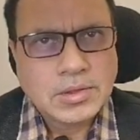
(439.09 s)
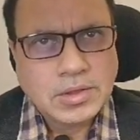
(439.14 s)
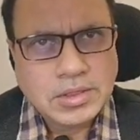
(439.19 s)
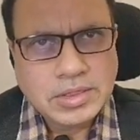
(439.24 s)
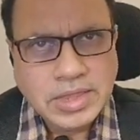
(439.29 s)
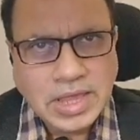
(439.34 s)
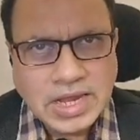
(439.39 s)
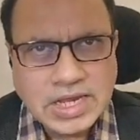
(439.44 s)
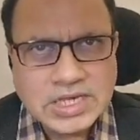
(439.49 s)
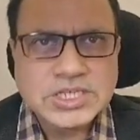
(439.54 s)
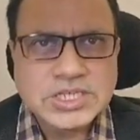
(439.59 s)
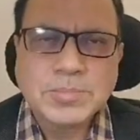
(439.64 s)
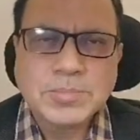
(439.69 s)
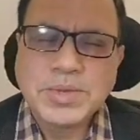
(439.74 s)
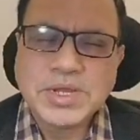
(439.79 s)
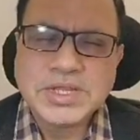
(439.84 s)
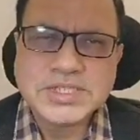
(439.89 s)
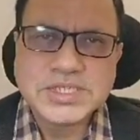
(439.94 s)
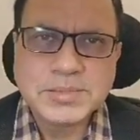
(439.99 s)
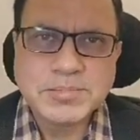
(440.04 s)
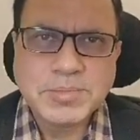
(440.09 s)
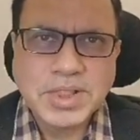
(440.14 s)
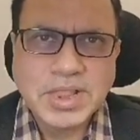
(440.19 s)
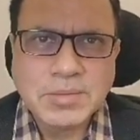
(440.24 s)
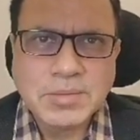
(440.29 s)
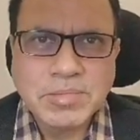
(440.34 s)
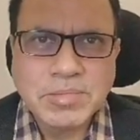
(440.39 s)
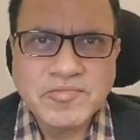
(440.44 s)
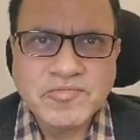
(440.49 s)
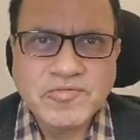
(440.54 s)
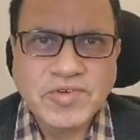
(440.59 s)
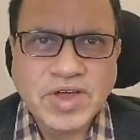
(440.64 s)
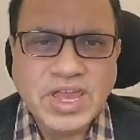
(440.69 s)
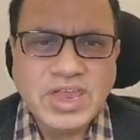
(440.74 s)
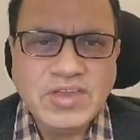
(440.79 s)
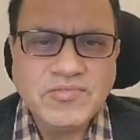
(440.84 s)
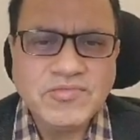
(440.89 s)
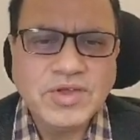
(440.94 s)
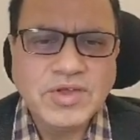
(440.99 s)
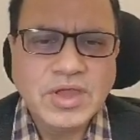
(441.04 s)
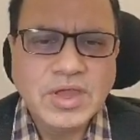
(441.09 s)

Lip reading: Next, principle number 5.